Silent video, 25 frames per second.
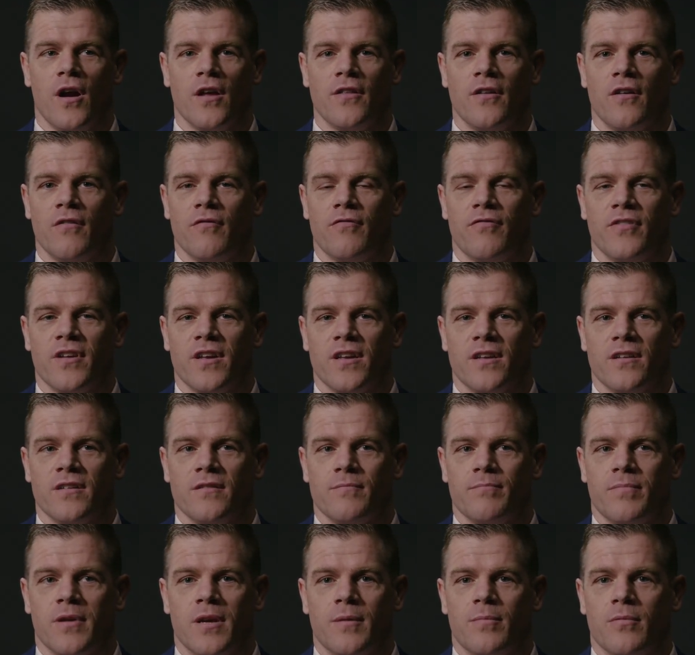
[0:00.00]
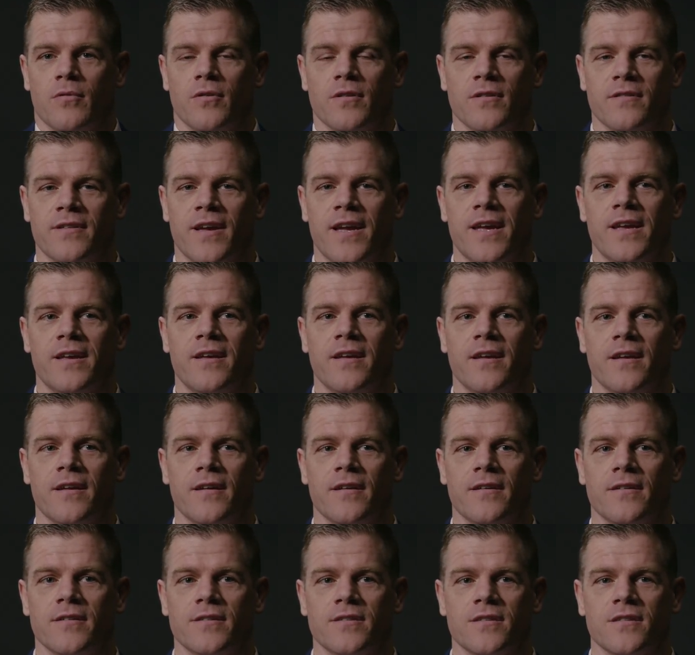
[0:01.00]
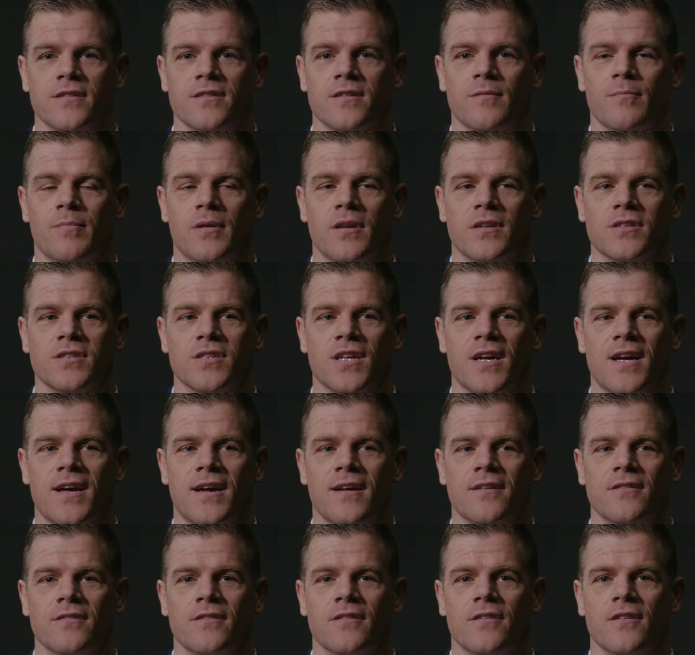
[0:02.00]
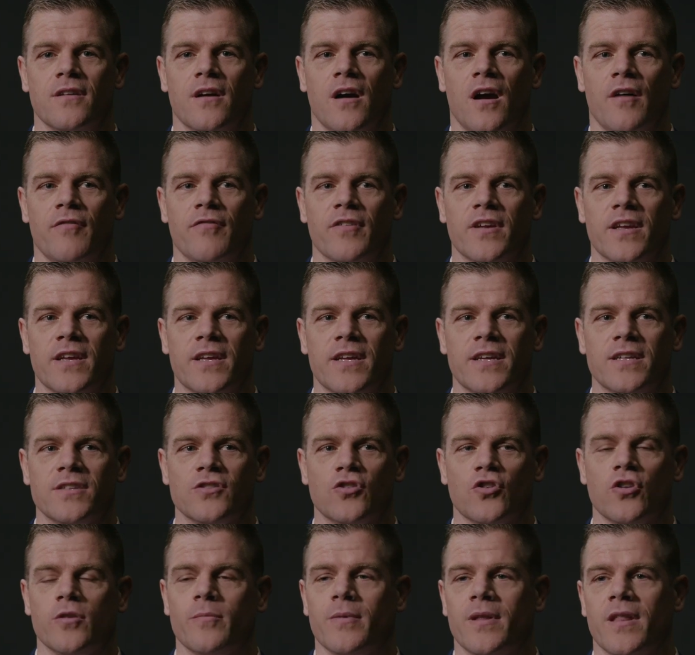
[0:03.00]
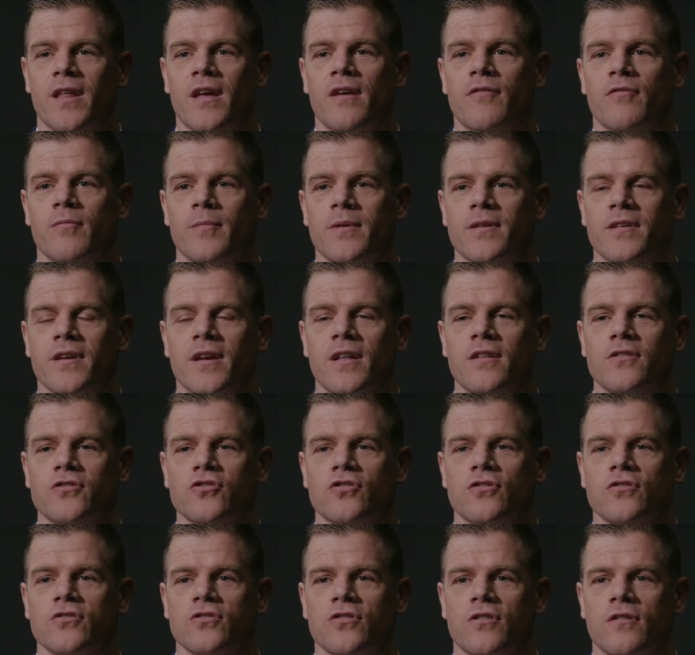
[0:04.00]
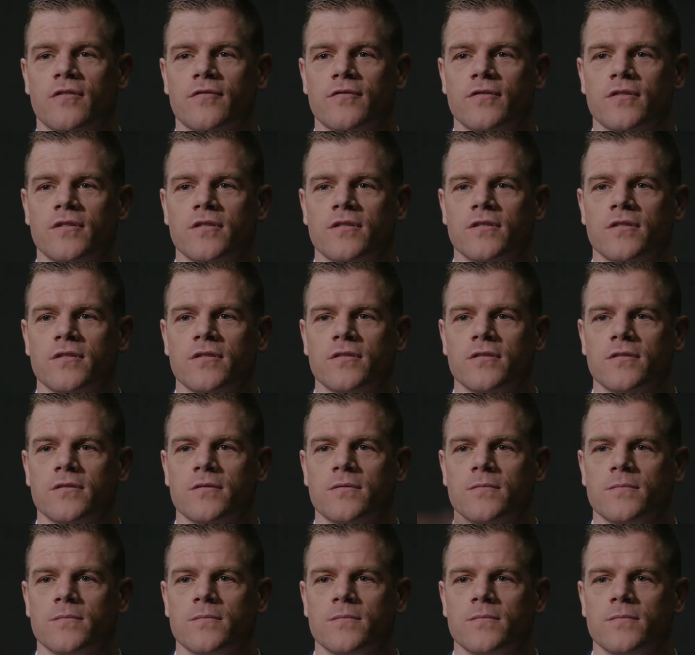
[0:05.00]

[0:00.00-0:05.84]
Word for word: I don't think people can take it. It's as simple as that. And I think he's going to be there for me to get the shots off. I hate to